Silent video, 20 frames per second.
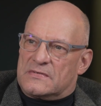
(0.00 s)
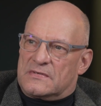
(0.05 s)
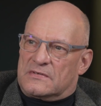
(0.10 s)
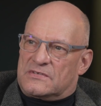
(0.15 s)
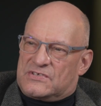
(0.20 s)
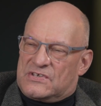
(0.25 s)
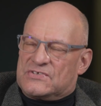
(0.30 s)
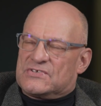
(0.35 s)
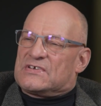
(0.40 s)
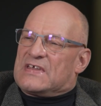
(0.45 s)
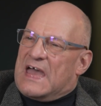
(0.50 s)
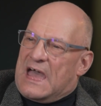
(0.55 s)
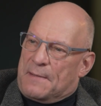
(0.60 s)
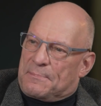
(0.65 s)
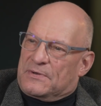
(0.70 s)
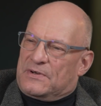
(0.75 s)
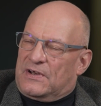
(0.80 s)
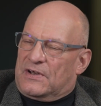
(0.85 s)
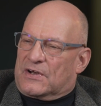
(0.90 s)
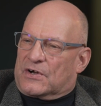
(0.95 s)
since it
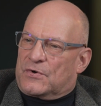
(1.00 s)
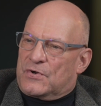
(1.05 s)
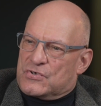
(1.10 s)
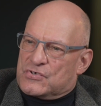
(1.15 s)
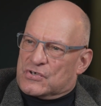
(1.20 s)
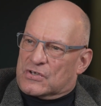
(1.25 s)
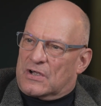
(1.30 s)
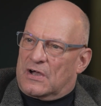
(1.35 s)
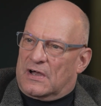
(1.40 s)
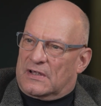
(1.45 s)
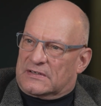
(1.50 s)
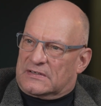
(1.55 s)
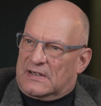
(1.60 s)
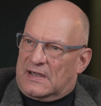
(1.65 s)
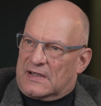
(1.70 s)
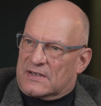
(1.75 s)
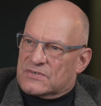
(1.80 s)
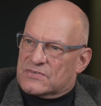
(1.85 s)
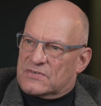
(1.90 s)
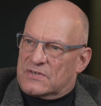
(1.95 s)
happened in a Christian
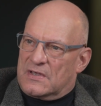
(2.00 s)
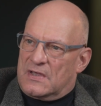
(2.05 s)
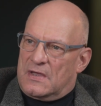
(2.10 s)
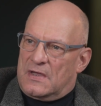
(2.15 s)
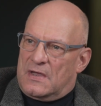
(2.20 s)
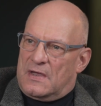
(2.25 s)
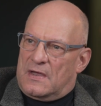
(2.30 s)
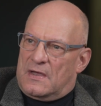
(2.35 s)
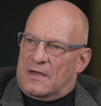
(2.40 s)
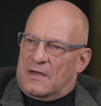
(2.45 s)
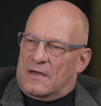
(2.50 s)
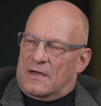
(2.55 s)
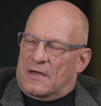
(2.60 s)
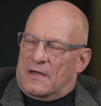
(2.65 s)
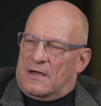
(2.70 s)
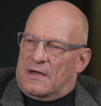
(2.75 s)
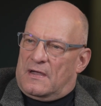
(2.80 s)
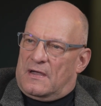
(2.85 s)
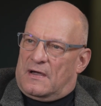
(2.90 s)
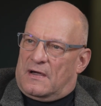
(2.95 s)
context,
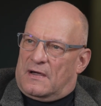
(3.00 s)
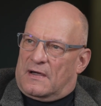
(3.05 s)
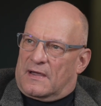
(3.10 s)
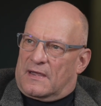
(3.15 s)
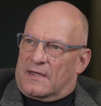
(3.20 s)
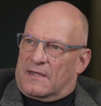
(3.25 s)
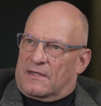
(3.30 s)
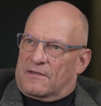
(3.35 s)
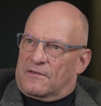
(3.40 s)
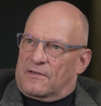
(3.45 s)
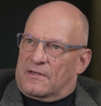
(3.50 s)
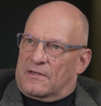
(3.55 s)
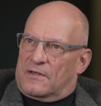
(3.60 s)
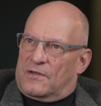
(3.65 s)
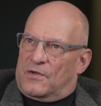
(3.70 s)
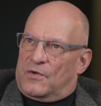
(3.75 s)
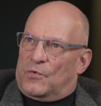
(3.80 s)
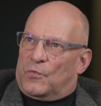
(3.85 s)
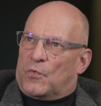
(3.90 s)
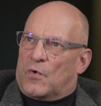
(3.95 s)
I
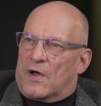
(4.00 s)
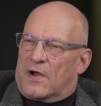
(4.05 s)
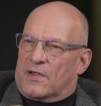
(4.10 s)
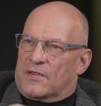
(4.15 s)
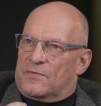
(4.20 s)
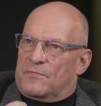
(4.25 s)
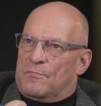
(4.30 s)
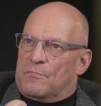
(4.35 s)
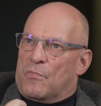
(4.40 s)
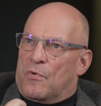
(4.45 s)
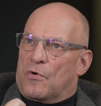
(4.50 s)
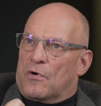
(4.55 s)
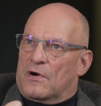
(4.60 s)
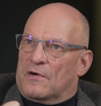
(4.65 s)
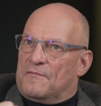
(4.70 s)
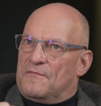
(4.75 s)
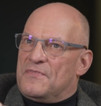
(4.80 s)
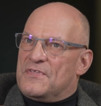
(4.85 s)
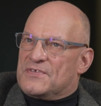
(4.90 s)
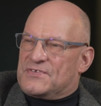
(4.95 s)
wanted more
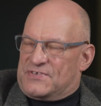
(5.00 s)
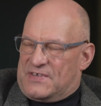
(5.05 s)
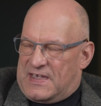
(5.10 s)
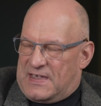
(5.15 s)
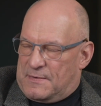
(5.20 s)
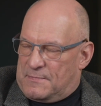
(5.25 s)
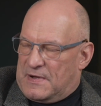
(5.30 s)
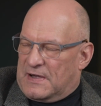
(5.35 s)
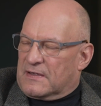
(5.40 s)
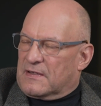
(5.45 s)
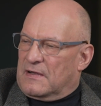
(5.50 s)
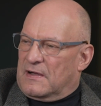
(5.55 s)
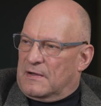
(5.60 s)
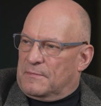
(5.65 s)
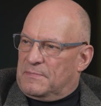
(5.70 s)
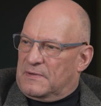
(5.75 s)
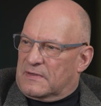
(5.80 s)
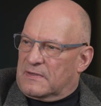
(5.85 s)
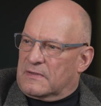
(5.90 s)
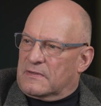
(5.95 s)
of the same.
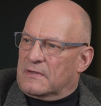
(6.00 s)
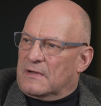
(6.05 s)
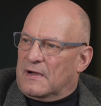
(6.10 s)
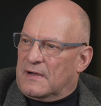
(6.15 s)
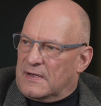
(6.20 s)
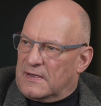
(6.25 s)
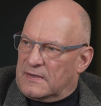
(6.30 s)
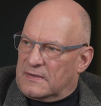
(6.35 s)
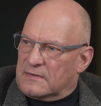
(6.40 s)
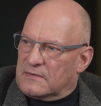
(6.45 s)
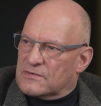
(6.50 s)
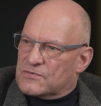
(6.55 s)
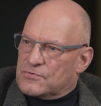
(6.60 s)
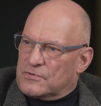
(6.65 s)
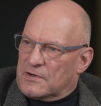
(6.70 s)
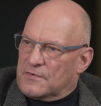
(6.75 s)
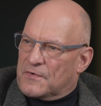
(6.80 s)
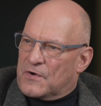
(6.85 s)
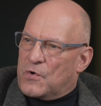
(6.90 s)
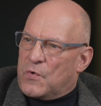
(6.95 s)
I
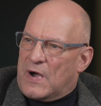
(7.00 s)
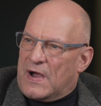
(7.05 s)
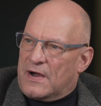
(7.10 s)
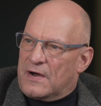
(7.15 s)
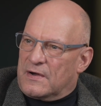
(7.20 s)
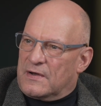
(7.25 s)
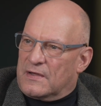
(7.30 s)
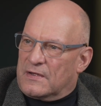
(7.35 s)
sort of acquired